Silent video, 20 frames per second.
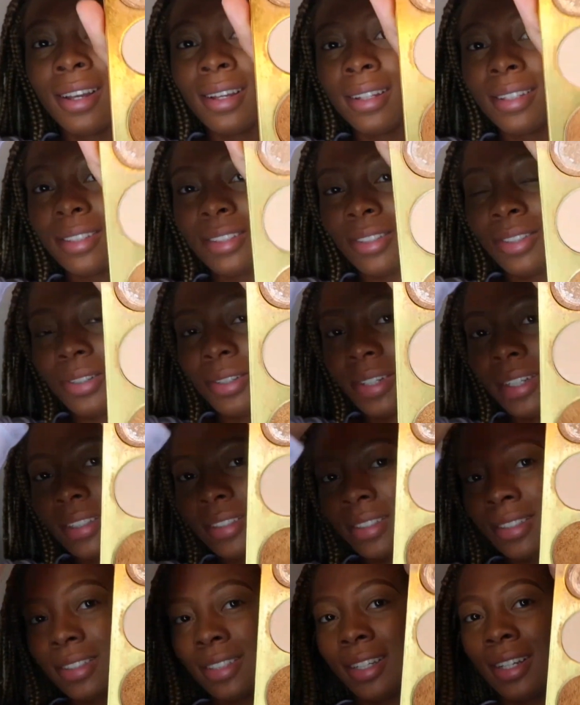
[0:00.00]
As you
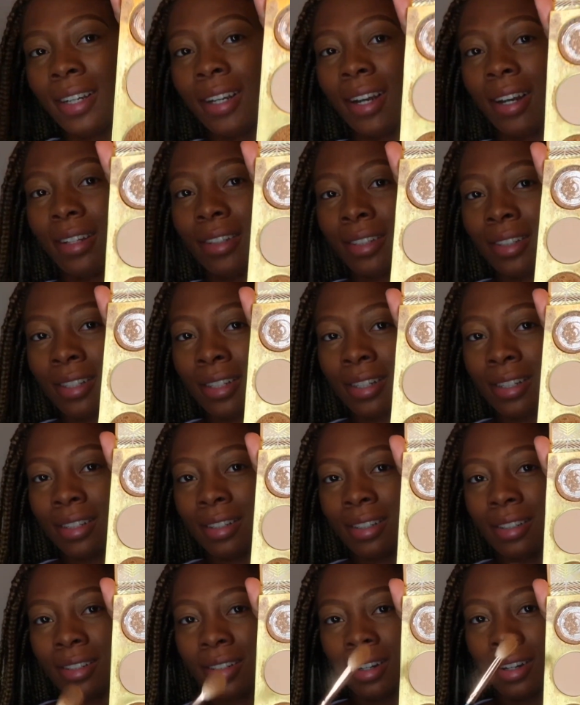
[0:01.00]
can see,
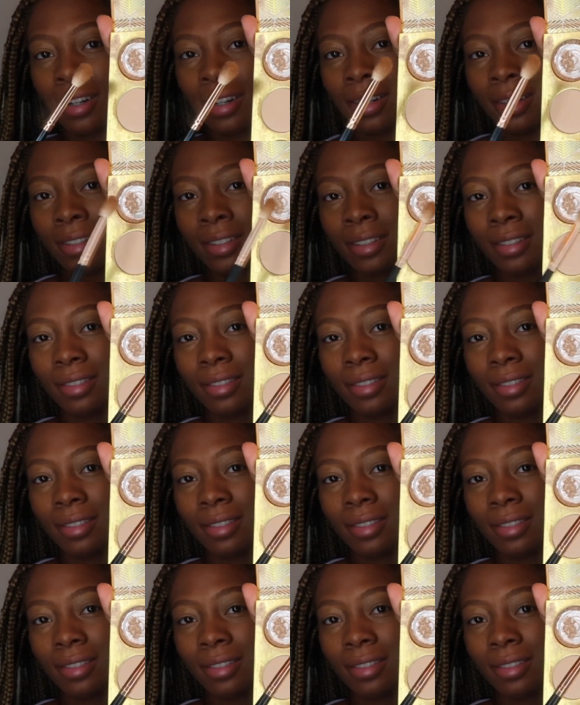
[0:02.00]
uh,